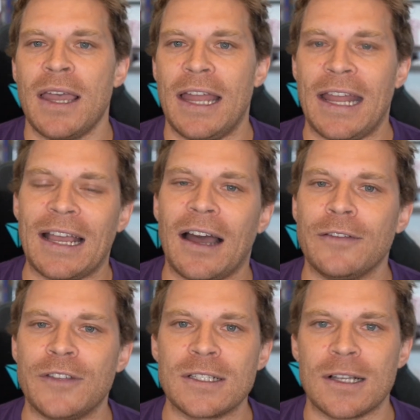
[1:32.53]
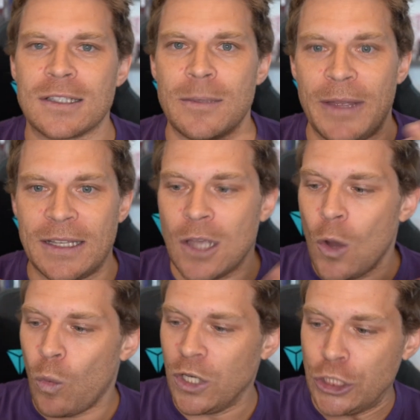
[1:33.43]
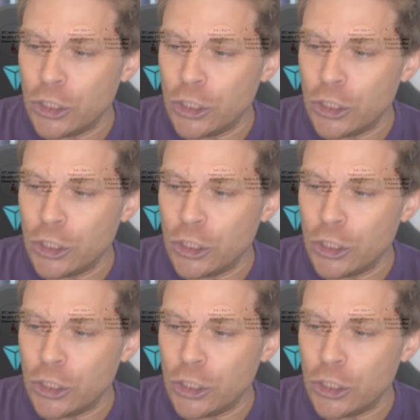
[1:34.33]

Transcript: and then kind of discuss a bit what